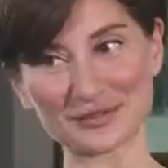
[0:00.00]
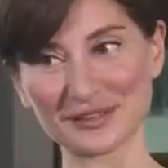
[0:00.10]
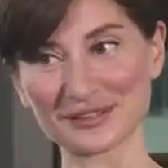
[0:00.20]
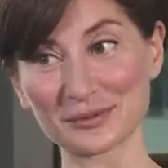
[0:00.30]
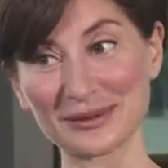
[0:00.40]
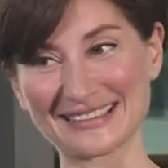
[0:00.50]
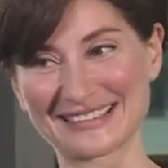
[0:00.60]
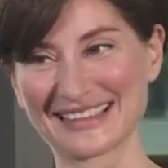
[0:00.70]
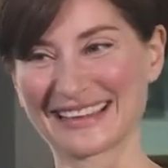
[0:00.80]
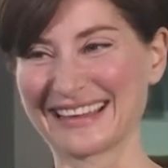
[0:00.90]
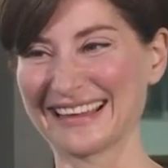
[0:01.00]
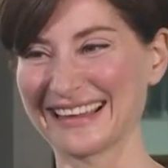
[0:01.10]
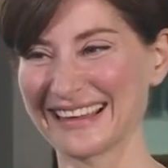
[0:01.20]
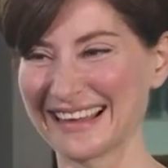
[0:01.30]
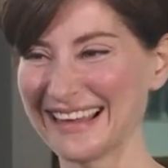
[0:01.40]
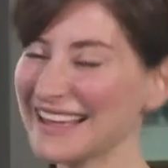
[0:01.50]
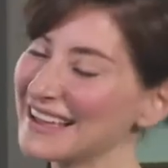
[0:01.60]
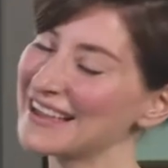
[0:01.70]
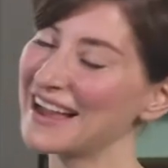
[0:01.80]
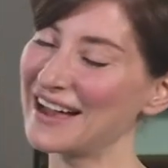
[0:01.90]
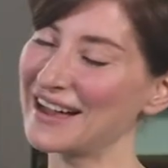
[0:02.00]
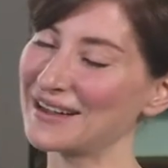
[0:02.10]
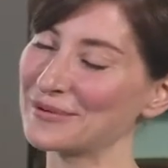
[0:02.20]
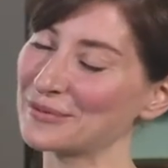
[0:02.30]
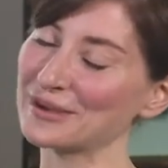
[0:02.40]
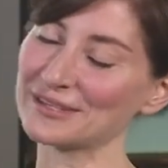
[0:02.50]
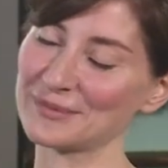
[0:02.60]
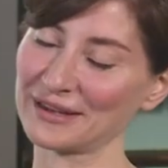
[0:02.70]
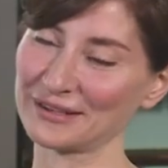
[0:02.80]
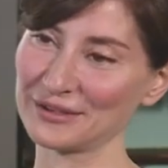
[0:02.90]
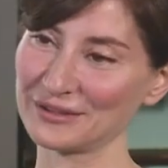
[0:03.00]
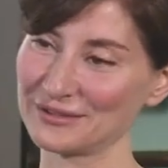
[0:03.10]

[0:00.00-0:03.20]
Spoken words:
for the Swiss. Yeah. We're expecting you